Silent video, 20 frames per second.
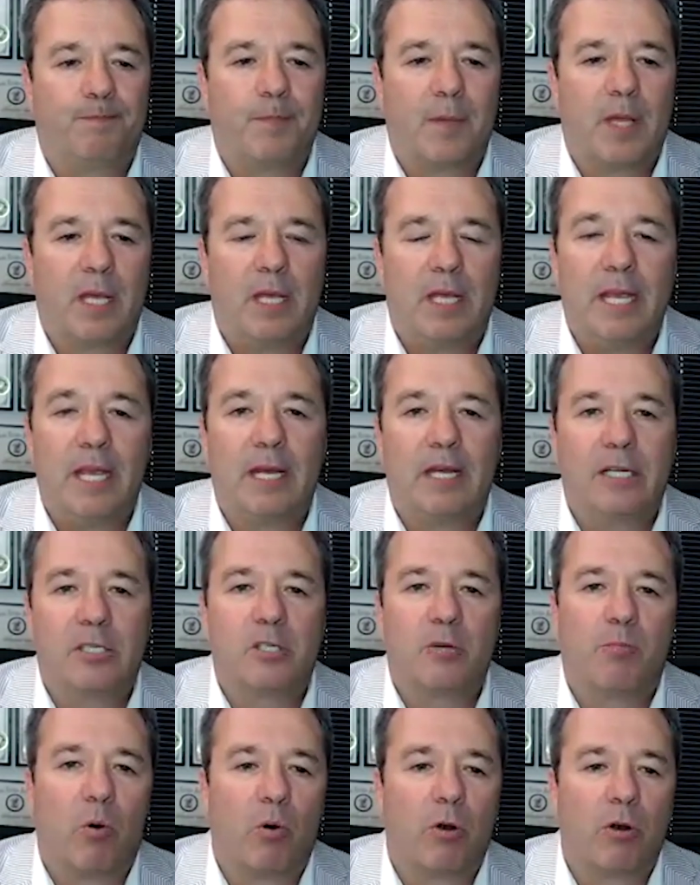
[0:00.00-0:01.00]
He and his
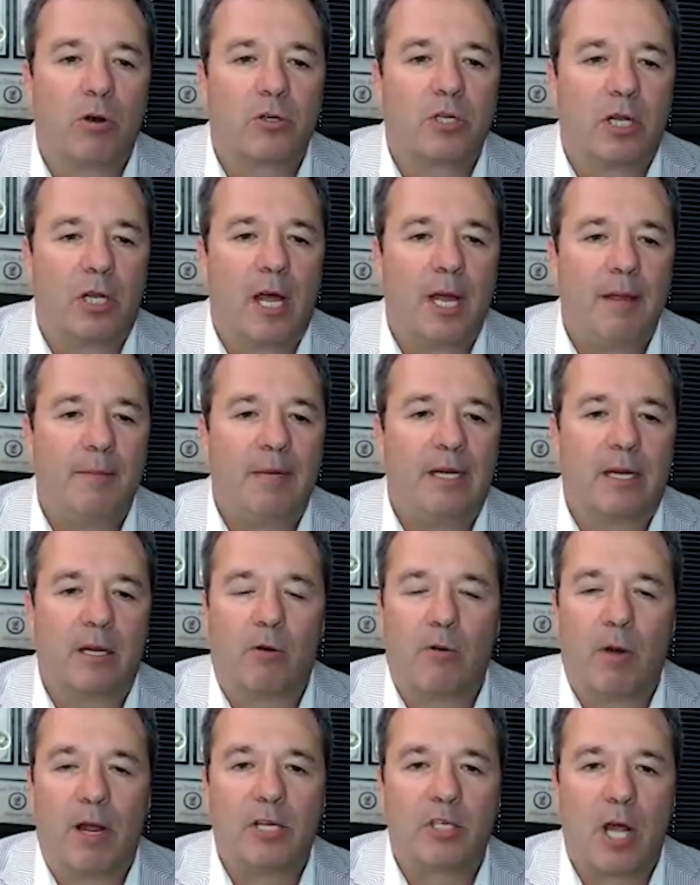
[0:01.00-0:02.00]
supporters claim he did a
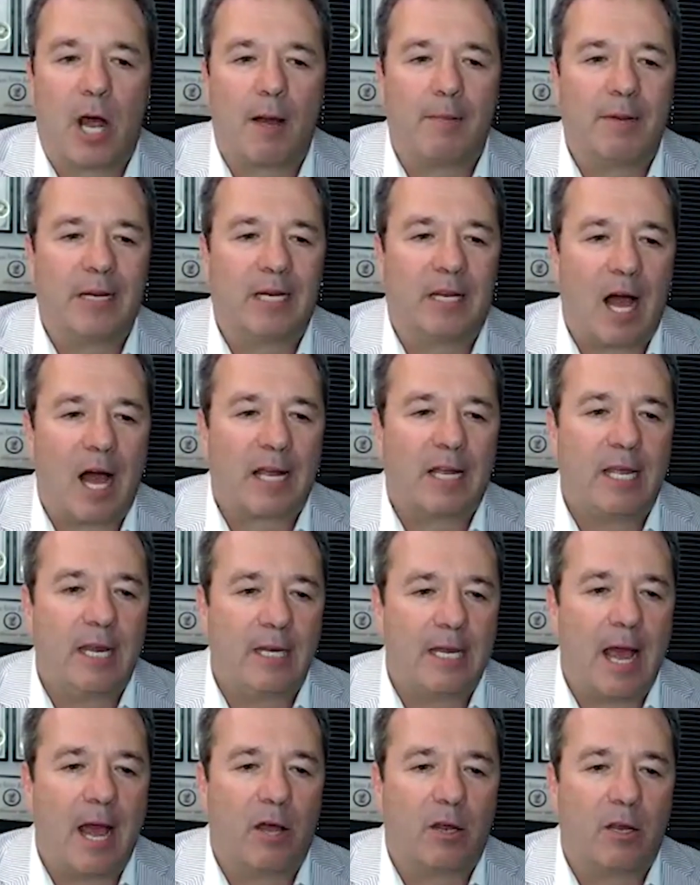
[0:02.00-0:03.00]
great job in locking
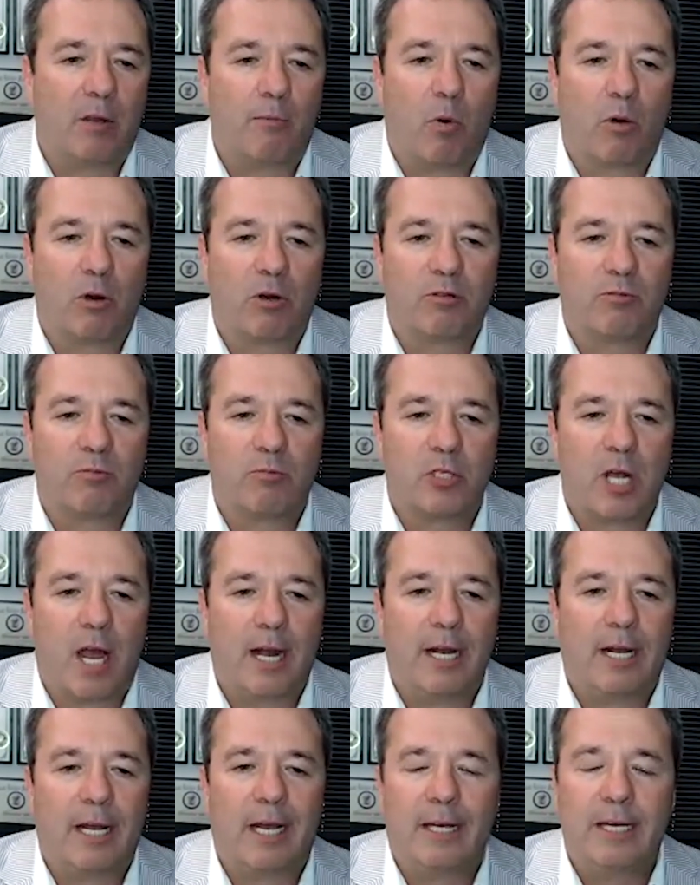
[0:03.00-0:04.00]
down the borders from
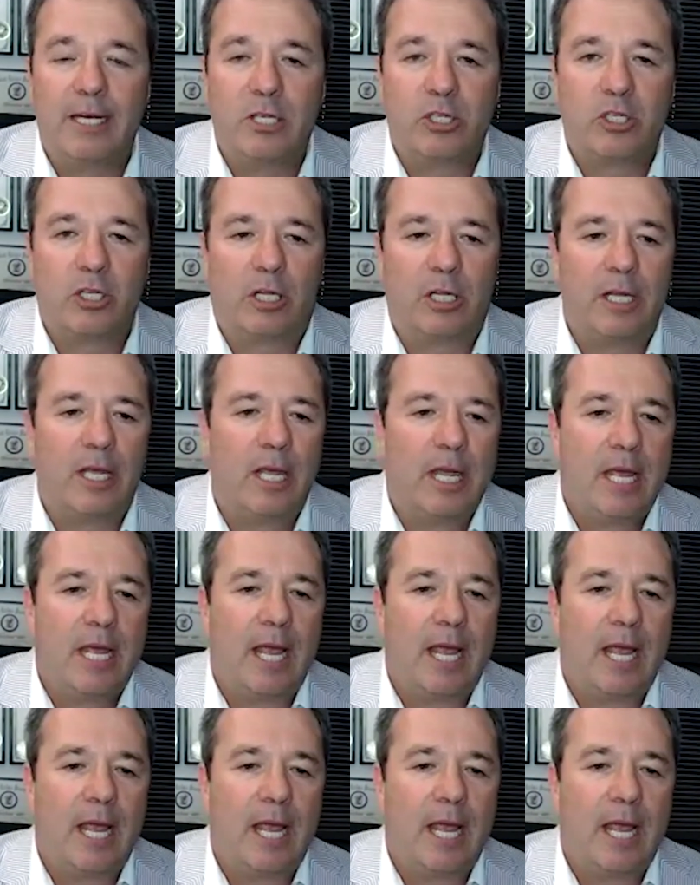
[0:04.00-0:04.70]
China initially